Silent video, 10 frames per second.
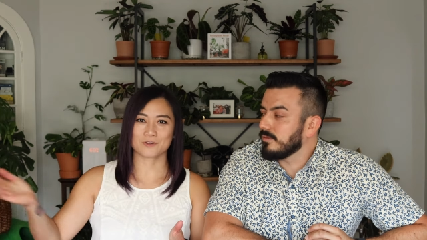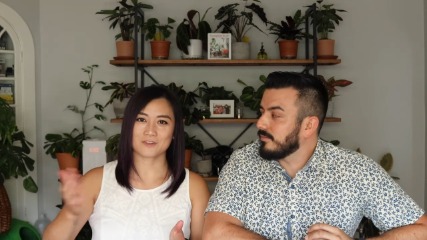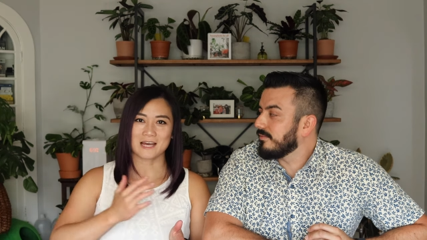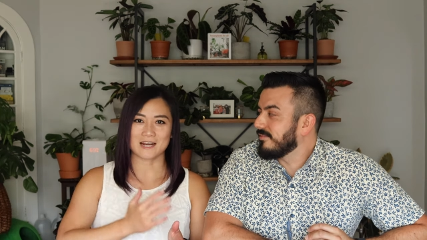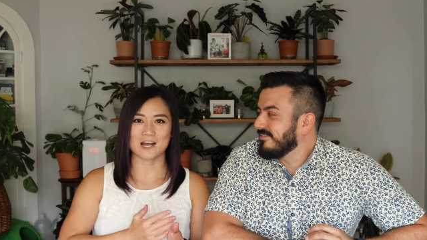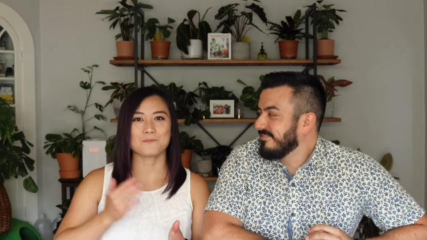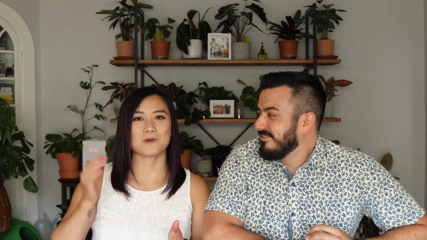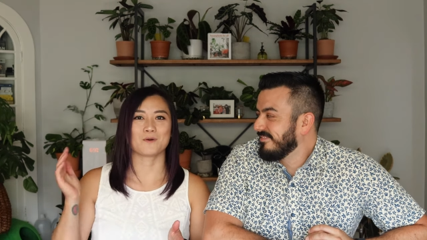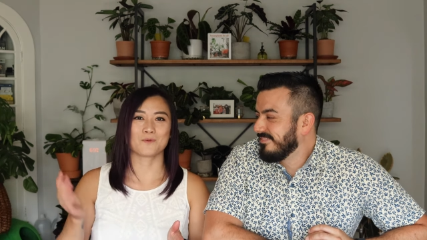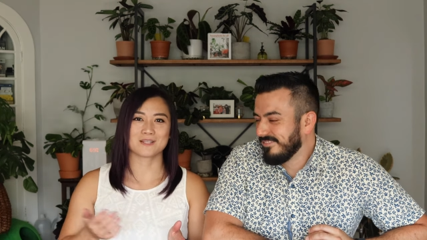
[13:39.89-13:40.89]
Speaker 1: filled that
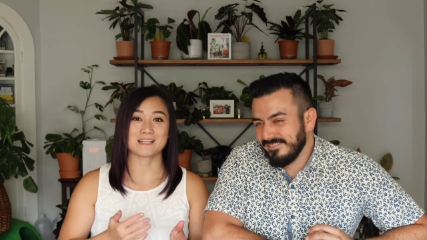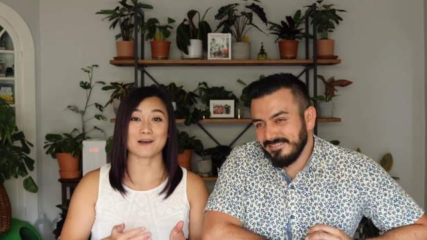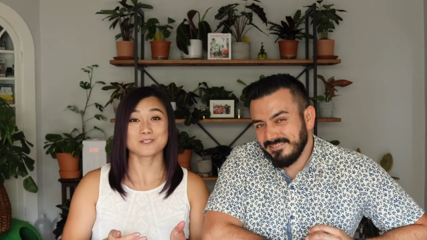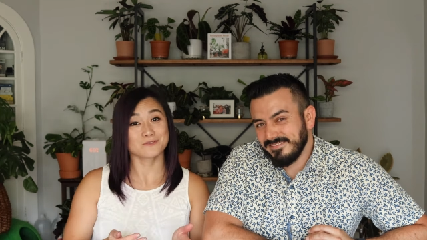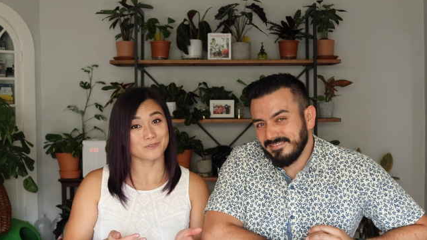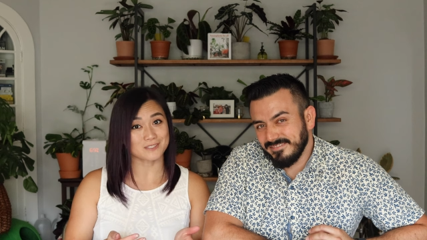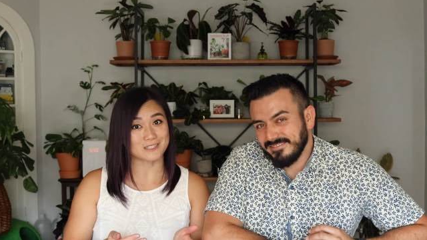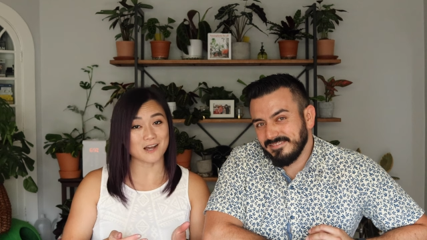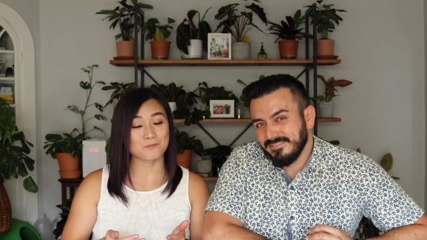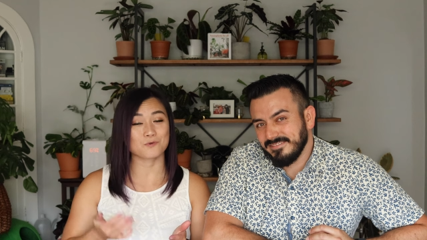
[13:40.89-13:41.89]
up, and once that was
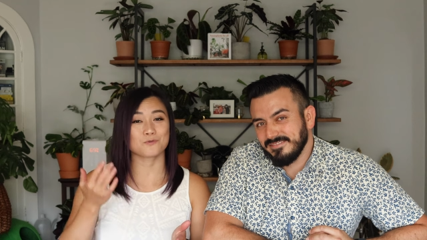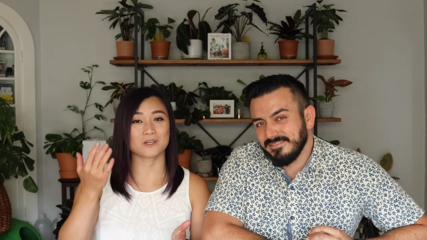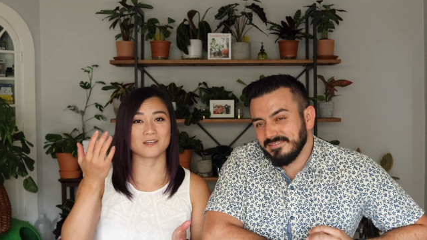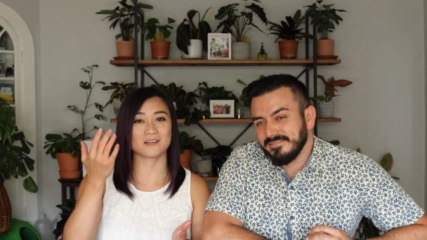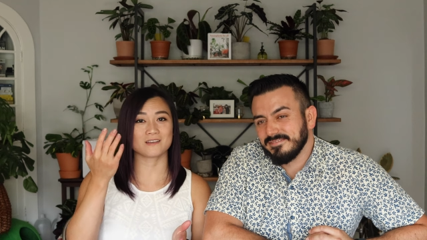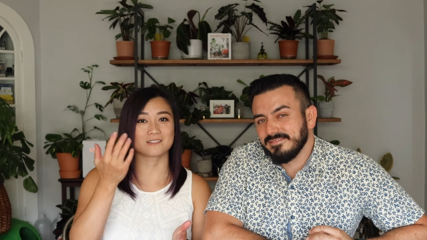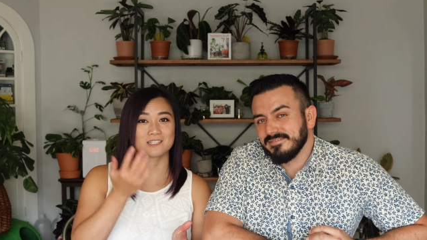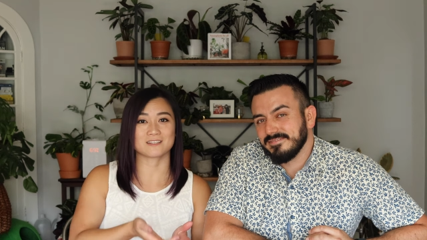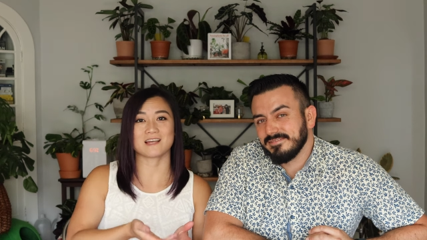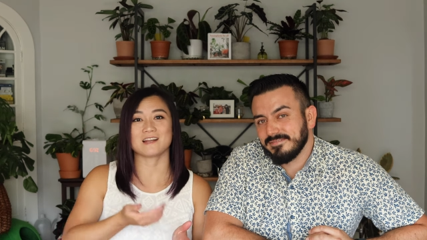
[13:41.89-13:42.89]
filled up,
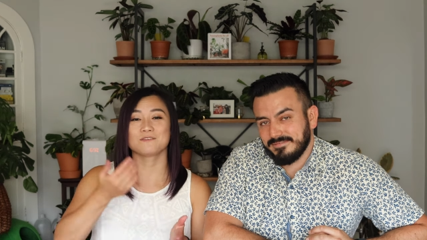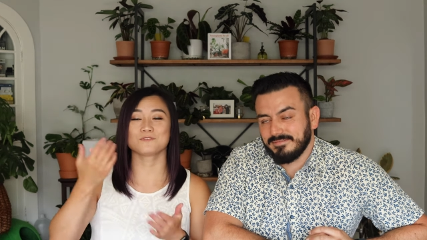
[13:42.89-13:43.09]
we took that